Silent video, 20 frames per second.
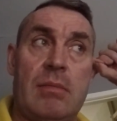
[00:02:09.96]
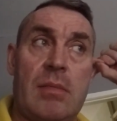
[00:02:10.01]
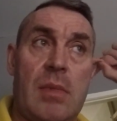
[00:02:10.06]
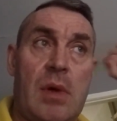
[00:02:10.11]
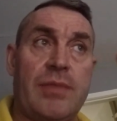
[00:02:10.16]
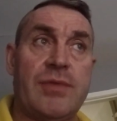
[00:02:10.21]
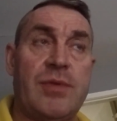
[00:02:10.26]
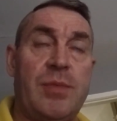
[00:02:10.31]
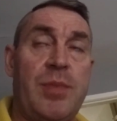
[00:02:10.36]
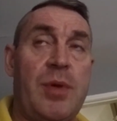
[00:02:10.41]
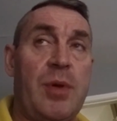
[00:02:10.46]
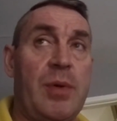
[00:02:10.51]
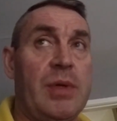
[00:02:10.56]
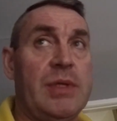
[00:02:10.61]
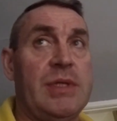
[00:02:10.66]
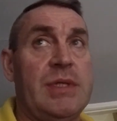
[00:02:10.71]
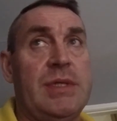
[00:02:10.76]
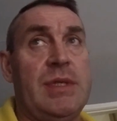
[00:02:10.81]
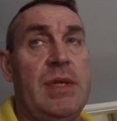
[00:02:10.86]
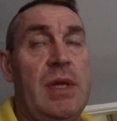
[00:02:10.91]
Off to Pure.
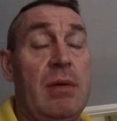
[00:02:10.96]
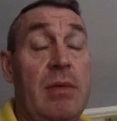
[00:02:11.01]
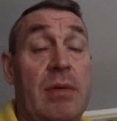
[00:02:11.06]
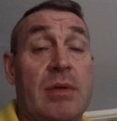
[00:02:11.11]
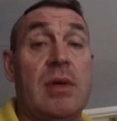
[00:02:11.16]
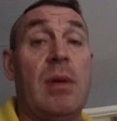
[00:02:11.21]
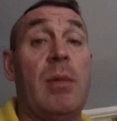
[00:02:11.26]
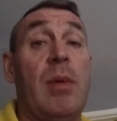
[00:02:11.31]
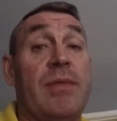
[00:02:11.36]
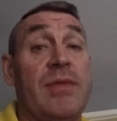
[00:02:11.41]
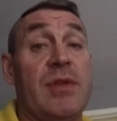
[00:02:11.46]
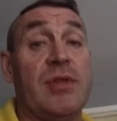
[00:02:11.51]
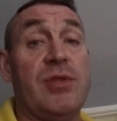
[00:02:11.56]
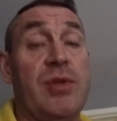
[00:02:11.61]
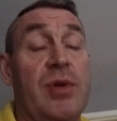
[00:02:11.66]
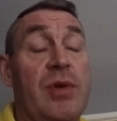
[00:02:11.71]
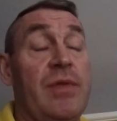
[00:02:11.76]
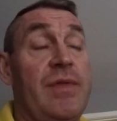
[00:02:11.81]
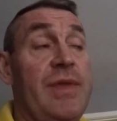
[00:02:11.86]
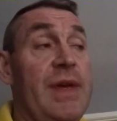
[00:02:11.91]
No, I'm off to
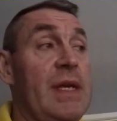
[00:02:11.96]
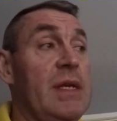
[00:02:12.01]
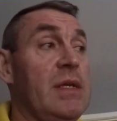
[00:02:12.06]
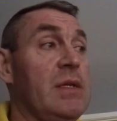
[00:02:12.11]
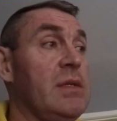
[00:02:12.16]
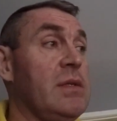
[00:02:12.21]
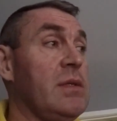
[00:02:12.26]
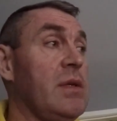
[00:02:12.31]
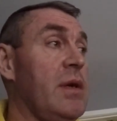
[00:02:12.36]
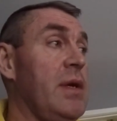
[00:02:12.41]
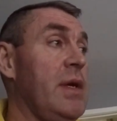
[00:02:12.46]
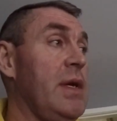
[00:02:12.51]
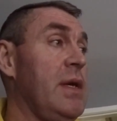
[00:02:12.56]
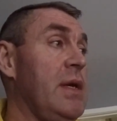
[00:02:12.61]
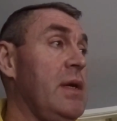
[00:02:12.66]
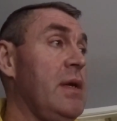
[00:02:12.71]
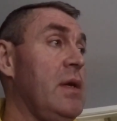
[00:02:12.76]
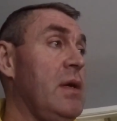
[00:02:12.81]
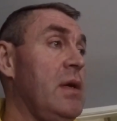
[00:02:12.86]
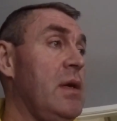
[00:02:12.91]
Total Fitness. Sorry.
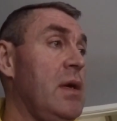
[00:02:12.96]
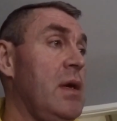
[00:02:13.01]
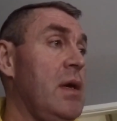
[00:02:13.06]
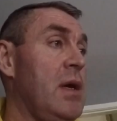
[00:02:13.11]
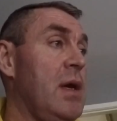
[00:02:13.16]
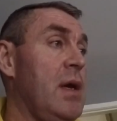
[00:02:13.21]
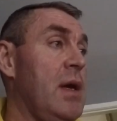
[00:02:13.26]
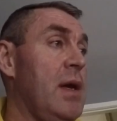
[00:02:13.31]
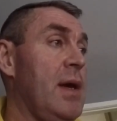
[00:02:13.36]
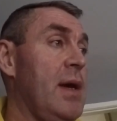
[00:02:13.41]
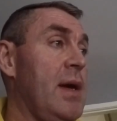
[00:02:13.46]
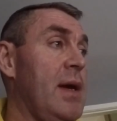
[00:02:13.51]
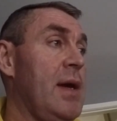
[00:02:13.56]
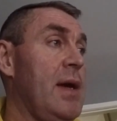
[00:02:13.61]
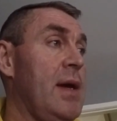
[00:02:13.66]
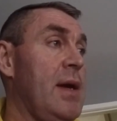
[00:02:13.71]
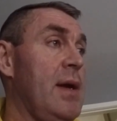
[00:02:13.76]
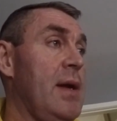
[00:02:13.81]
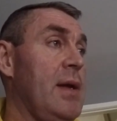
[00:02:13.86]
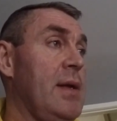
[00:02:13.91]

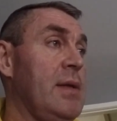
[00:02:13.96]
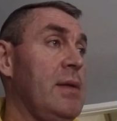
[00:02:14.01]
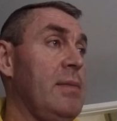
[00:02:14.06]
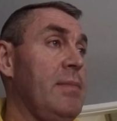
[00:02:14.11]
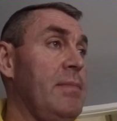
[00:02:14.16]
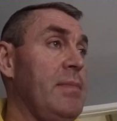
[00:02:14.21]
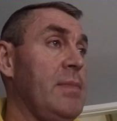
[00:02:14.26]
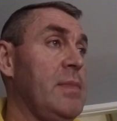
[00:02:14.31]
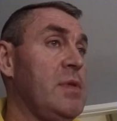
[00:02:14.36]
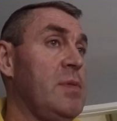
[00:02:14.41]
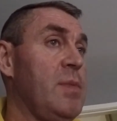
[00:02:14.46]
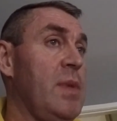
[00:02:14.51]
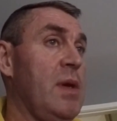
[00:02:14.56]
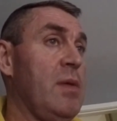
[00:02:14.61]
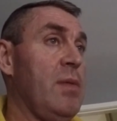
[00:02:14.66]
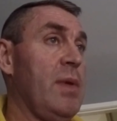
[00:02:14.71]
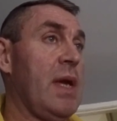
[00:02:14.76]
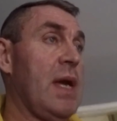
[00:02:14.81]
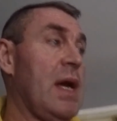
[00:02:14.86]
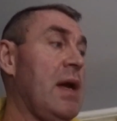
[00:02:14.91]
To meet up
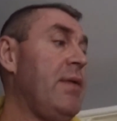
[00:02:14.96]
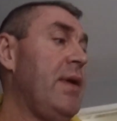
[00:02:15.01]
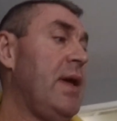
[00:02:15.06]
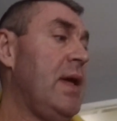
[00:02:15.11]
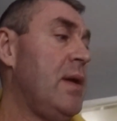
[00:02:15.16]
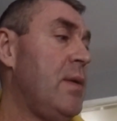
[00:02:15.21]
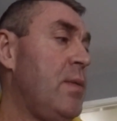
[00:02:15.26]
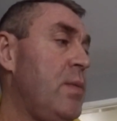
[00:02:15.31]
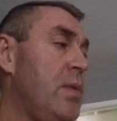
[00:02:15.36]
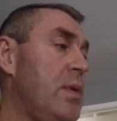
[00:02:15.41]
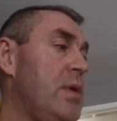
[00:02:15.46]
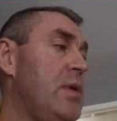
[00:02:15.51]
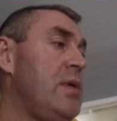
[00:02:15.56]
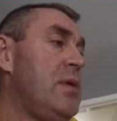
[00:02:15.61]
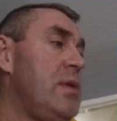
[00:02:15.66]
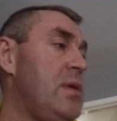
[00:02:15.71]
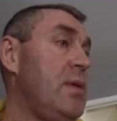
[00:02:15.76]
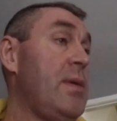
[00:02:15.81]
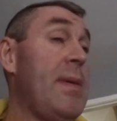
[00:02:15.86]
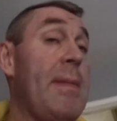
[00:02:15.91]
with Gary. We're
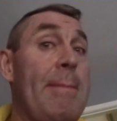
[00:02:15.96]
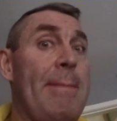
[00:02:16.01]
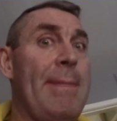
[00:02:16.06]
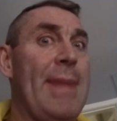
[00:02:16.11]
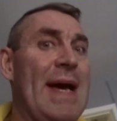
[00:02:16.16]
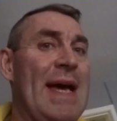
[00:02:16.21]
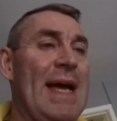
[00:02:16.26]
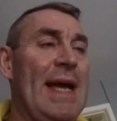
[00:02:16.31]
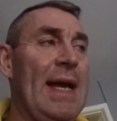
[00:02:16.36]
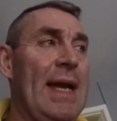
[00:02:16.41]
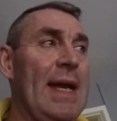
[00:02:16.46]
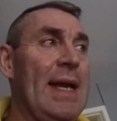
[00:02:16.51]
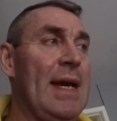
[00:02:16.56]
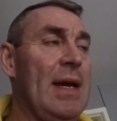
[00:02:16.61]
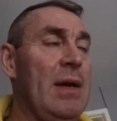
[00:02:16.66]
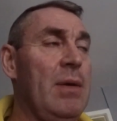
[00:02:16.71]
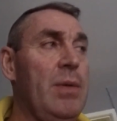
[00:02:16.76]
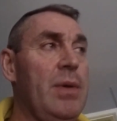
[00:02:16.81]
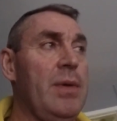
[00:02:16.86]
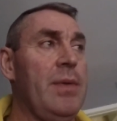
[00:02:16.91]
doing back
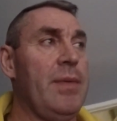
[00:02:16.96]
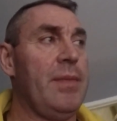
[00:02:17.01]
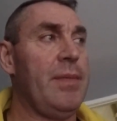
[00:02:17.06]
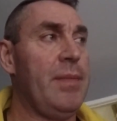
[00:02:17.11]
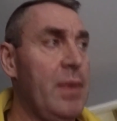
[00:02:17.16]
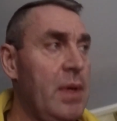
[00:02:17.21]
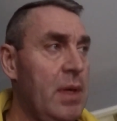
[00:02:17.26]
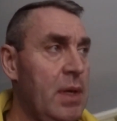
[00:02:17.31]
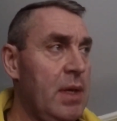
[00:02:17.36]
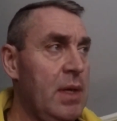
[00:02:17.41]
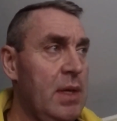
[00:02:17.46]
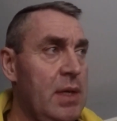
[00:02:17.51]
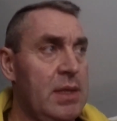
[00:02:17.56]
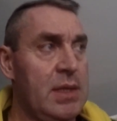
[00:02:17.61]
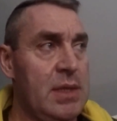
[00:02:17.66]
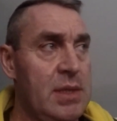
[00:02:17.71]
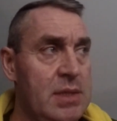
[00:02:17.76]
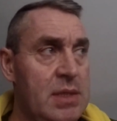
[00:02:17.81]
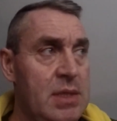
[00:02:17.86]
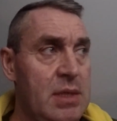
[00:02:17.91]
now.
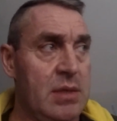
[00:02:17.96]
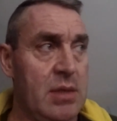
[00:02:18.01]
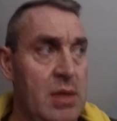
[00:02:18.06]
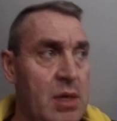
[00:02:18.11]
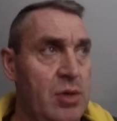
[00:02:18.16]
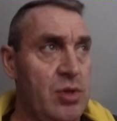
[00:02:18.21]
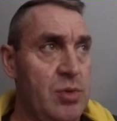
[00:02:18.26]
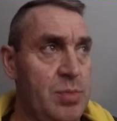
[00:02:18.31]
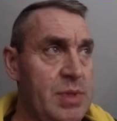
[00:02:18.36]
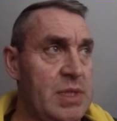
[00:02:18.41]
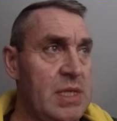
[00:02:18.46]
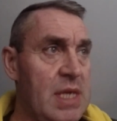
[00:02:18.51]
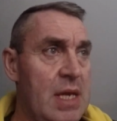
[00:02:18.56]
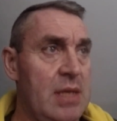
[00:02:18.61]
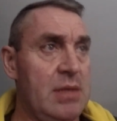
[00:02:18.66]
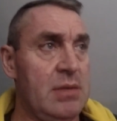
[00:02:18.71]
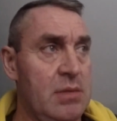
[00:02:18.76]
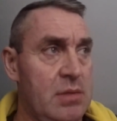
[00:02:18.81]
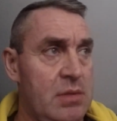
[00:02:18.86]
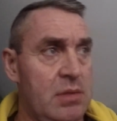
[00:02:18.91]
He's still not
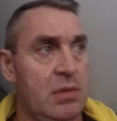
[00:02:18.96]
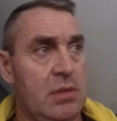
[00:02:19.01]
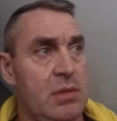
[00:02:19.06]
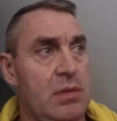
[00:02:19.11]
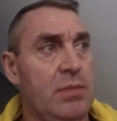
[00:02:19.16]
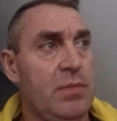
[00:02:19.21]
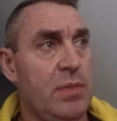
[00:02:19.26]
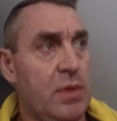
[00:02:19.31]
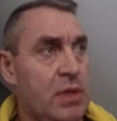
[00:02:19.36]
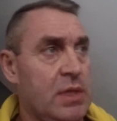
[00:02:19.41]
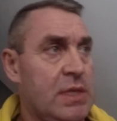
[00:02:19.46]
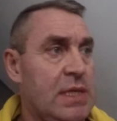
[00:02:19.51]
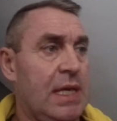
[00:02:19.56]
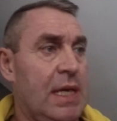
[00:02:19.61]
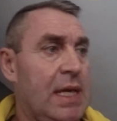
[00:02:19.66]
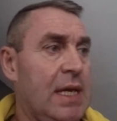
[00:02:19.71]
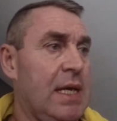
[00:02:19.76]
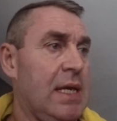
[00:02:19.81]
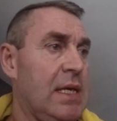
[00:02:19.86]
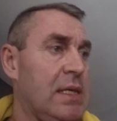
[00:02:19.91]
100%, so we're gonna
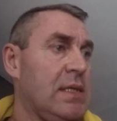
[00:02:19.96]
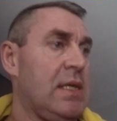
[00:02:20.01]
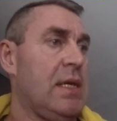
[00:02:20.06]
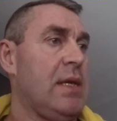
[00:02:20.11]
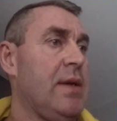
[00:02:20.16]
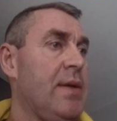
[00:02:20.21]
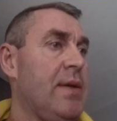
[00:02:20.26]
take it easy.